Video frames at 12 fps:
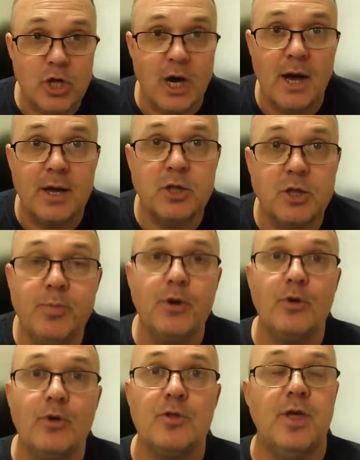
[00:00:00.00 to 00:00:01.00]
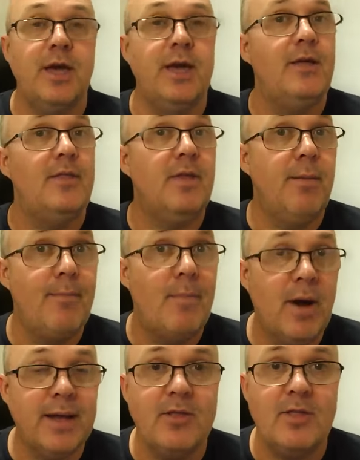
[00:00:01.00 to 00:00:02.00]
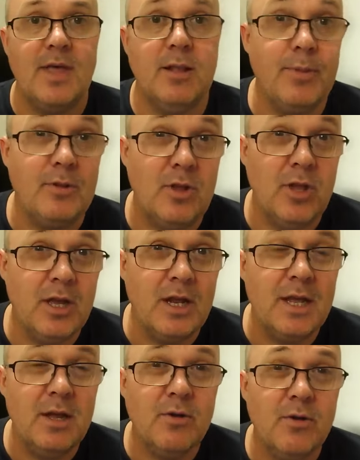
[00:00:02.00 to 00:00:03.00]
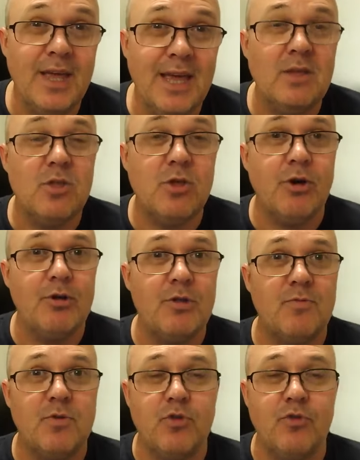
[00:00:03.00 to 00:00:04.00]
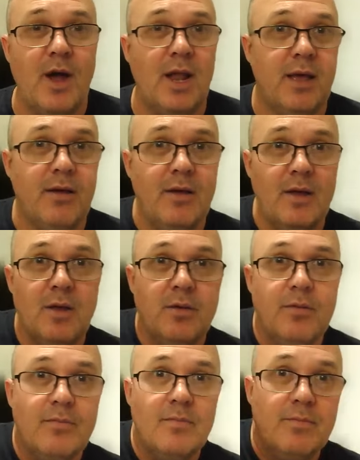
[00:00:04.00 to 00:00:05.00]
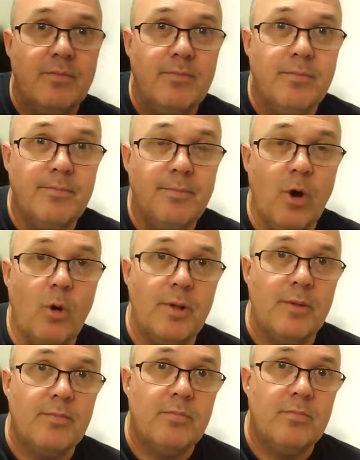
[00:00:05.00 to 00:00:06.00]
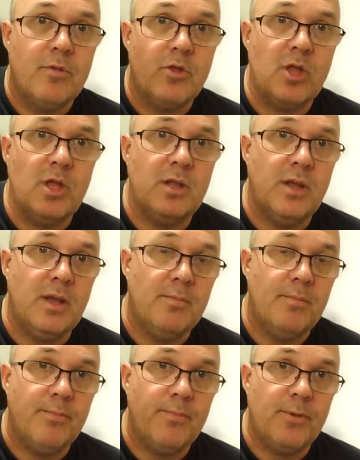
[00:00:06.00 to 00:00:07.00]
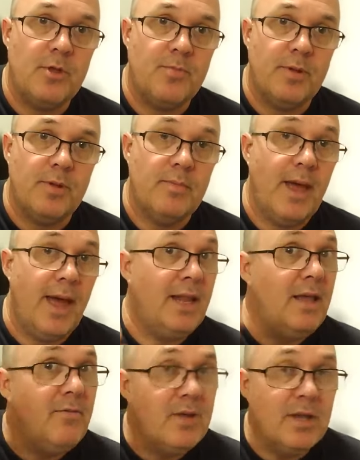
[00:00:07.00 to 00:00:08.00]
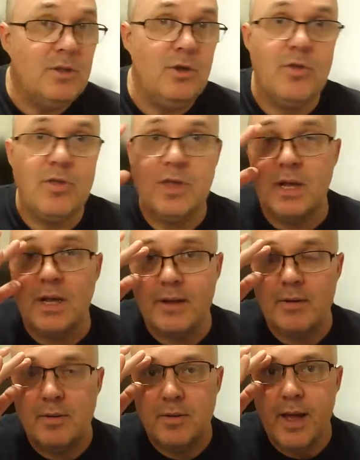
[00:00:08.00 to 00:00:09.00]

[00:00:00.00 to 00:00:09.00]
charge because they their mindset, and particularly on the east coast of Australia, Melbourne, Sydney, Brisbane, and even in New Zealand,